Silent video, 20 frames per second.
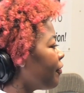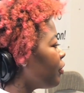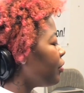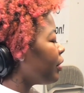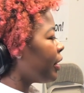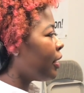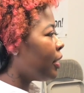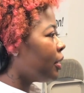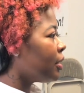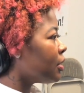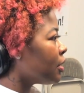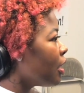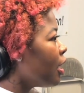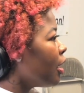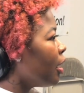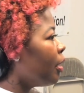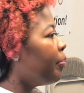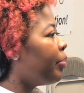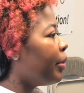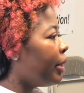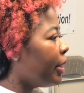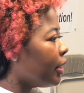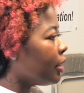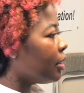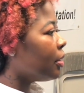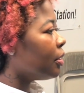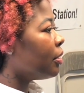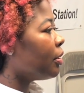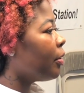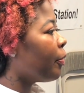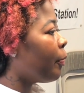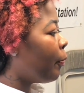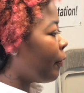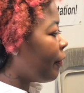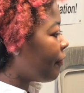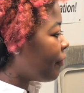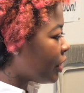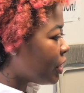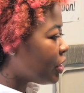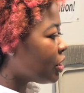a few days, but
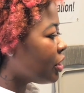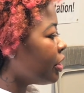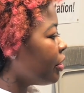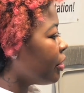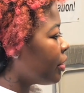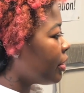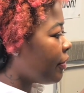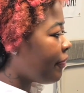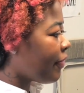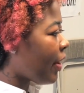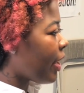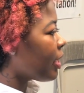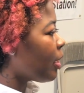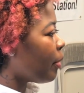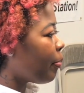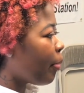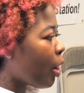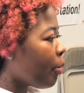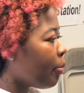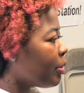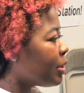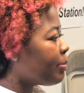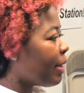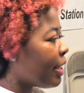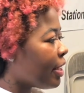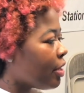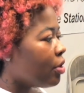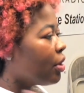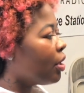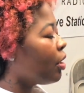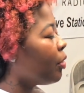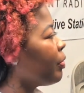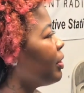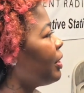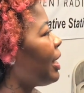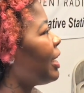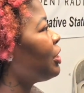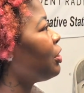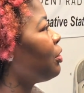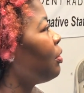eventually you're going to find your purpose, man. You're going to
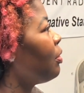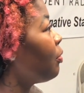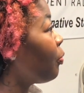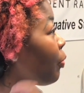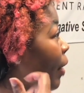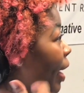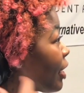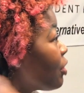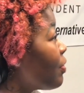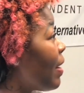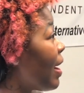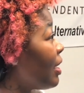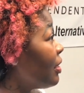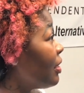realize why you